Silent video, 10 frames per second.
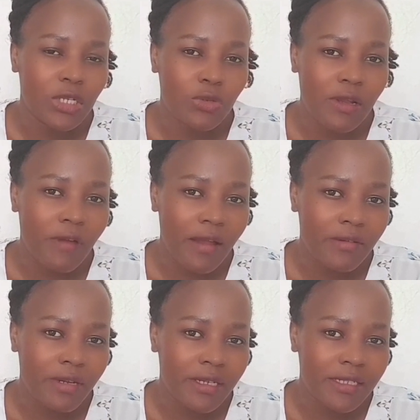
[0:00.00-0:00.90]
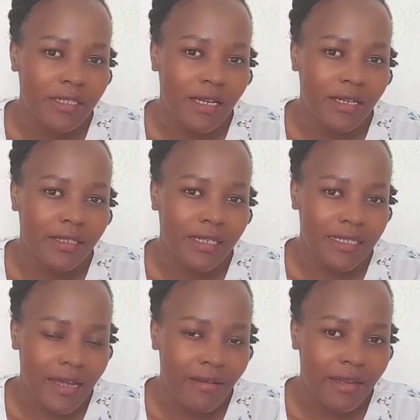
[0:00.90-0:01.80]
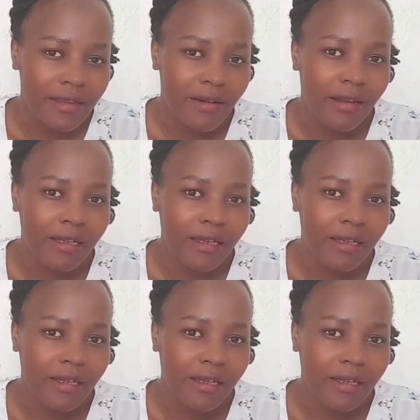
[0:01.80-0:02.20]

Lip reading: 1200 Qatar lira.